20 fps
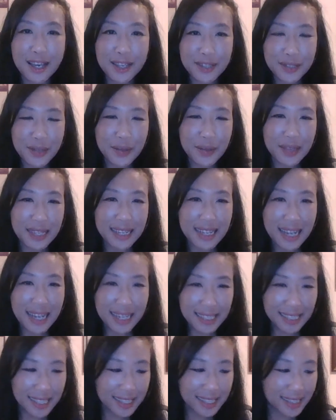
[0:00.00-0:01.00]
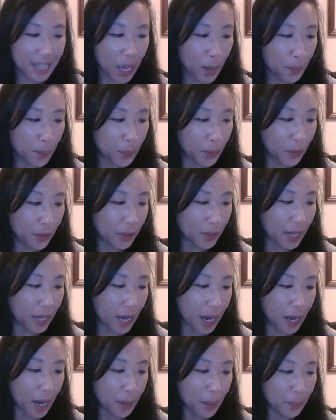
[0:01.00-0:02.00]
So the next example,
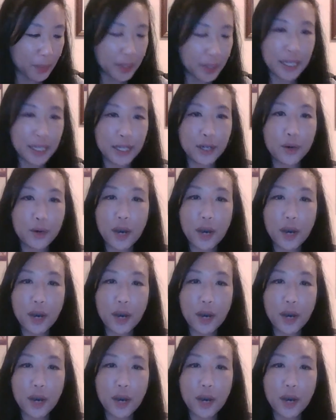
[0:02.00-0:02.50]
the